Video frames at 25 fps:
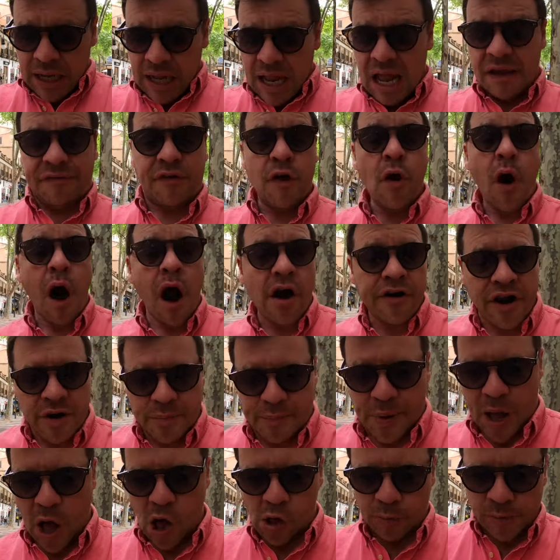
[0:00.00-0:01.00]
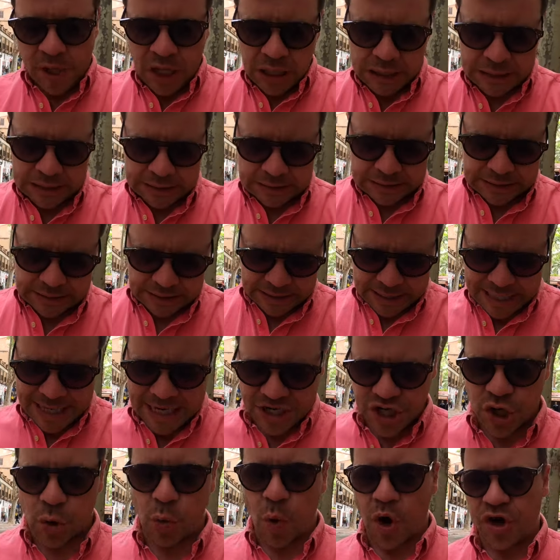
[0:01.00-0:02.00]
If you are in Palma
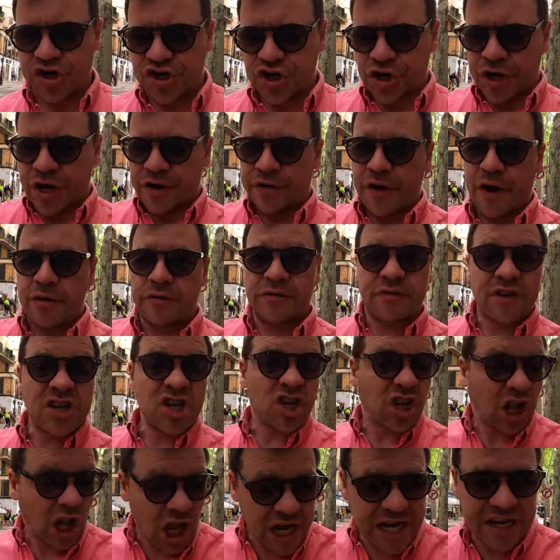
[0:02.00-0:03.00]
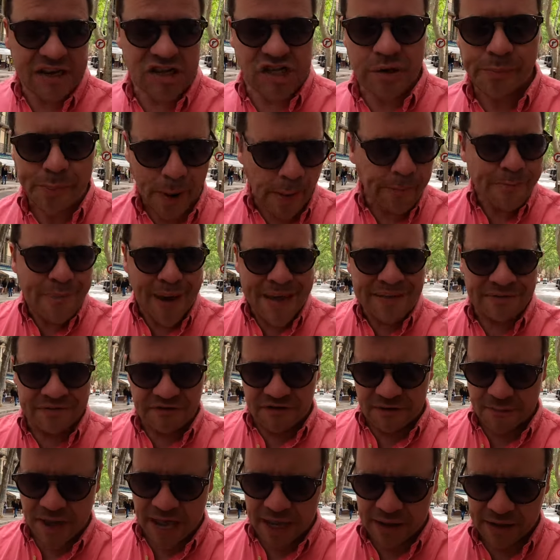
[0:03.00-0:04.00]
and you're wandering around and you'd like to bump
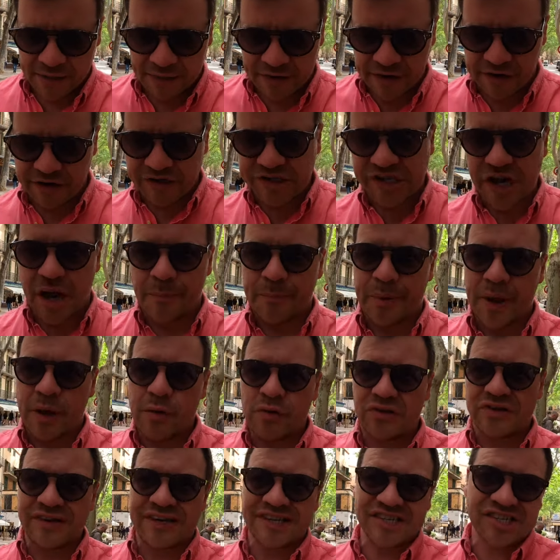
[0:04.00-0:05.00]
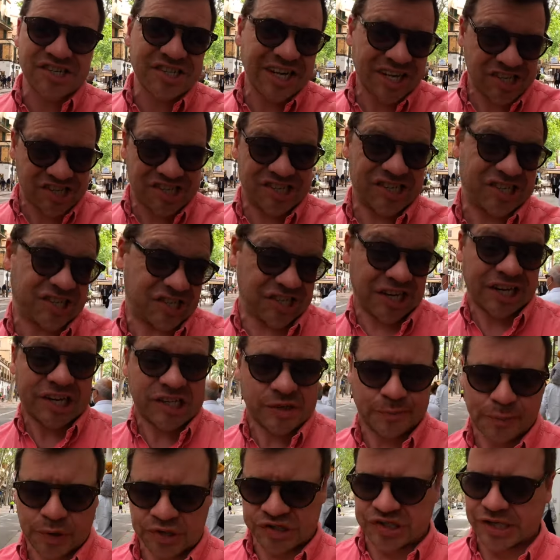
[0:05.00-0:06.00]
into me, there's about a
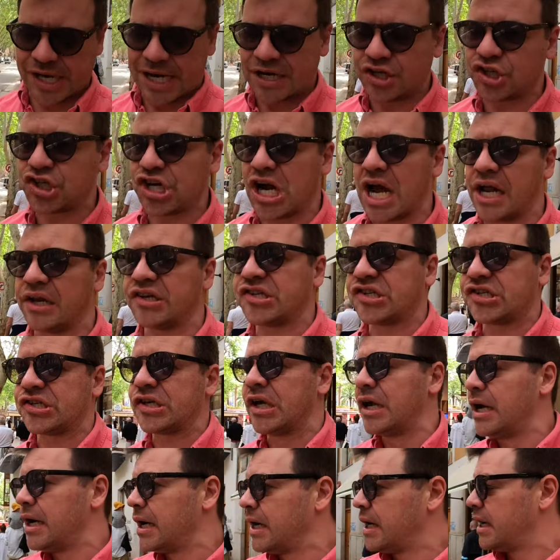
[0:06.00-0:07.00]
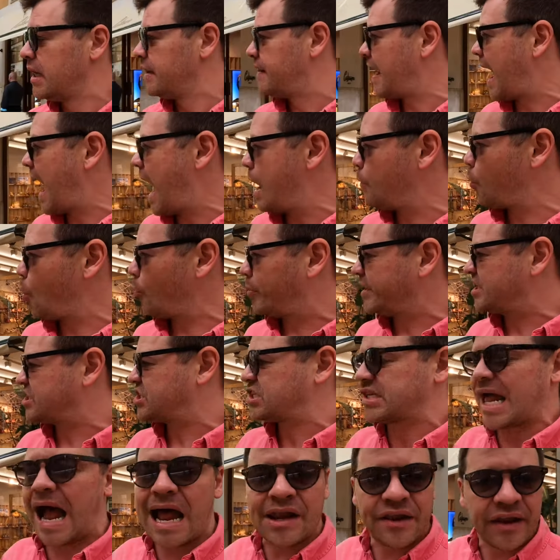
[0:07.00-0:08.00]
66% chance that I will be
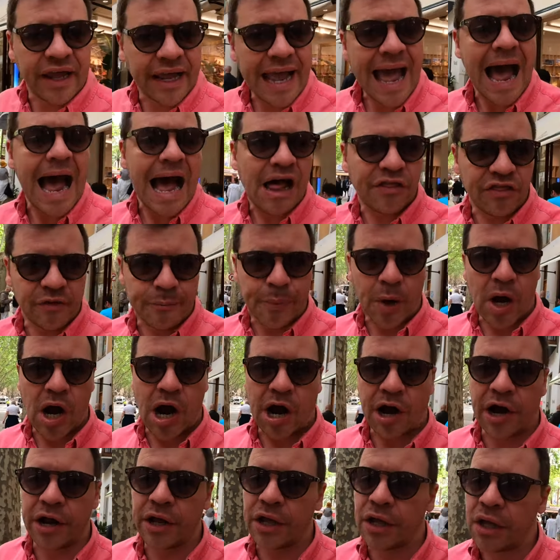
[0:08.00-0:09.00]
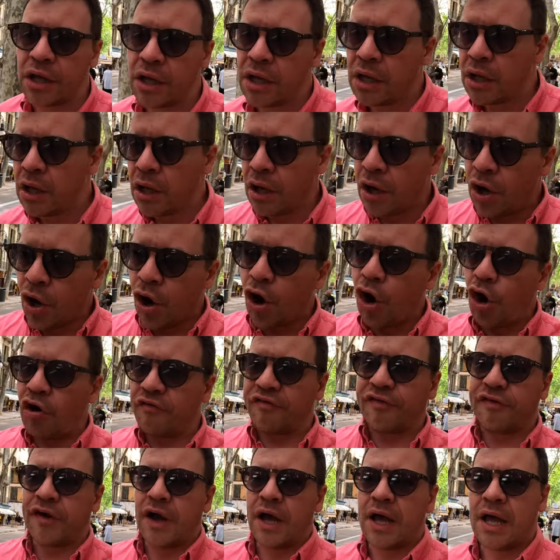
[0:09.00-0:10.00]
standing at the bar of
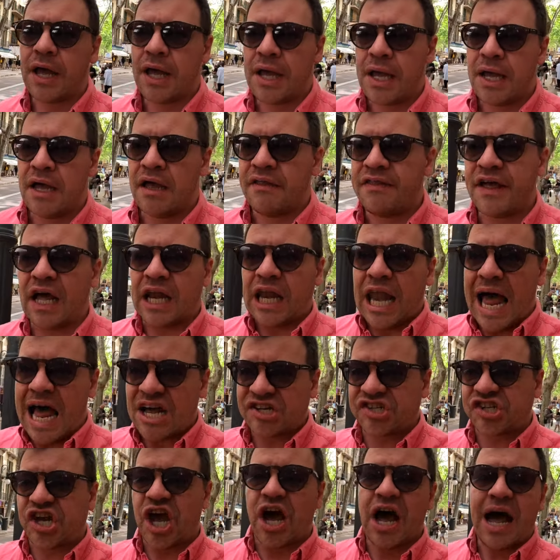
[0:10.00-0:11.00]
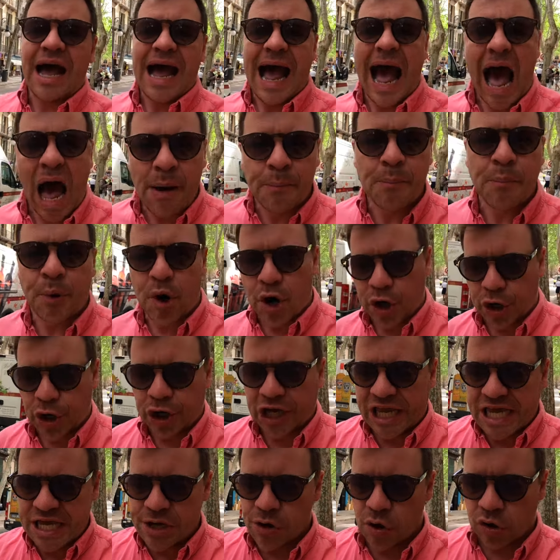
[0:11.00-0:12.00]
the Alaska hamburger
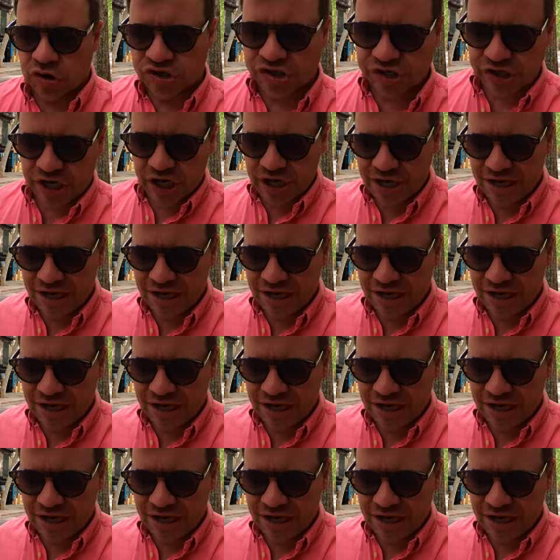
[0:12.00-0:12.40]
kiosk,